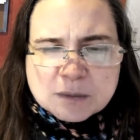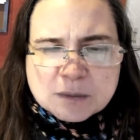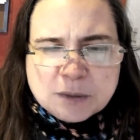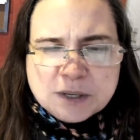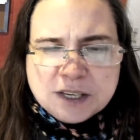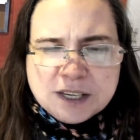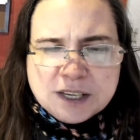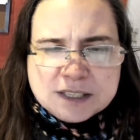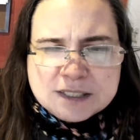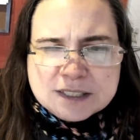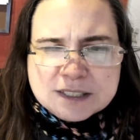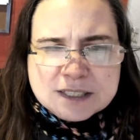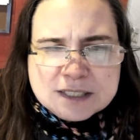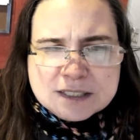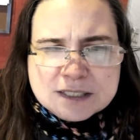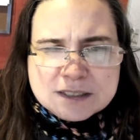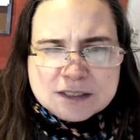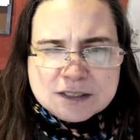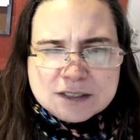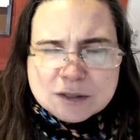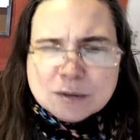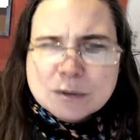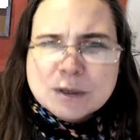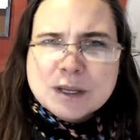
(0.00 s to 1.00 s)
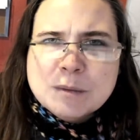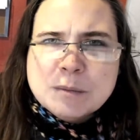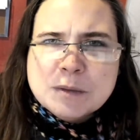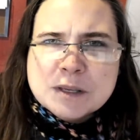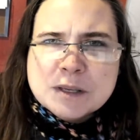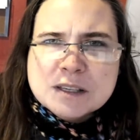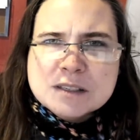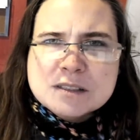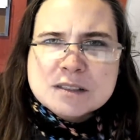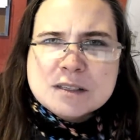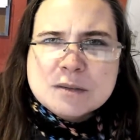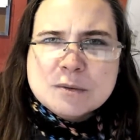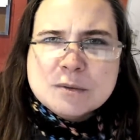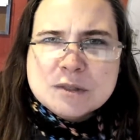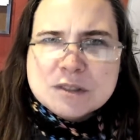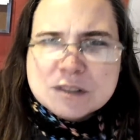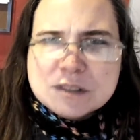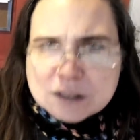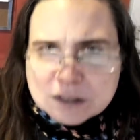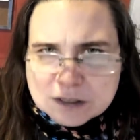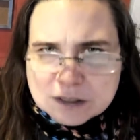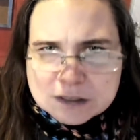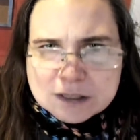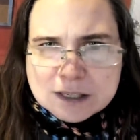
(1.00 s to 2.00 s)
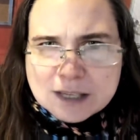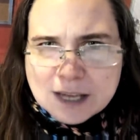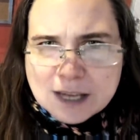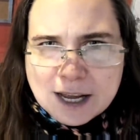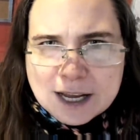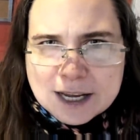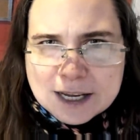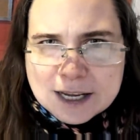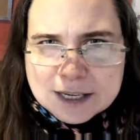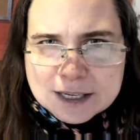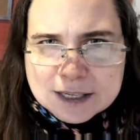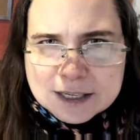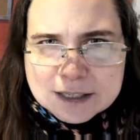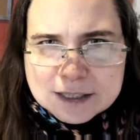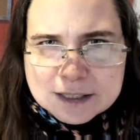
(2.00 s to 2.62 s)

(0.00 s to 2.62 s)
but he didn't do it because he was a good guy.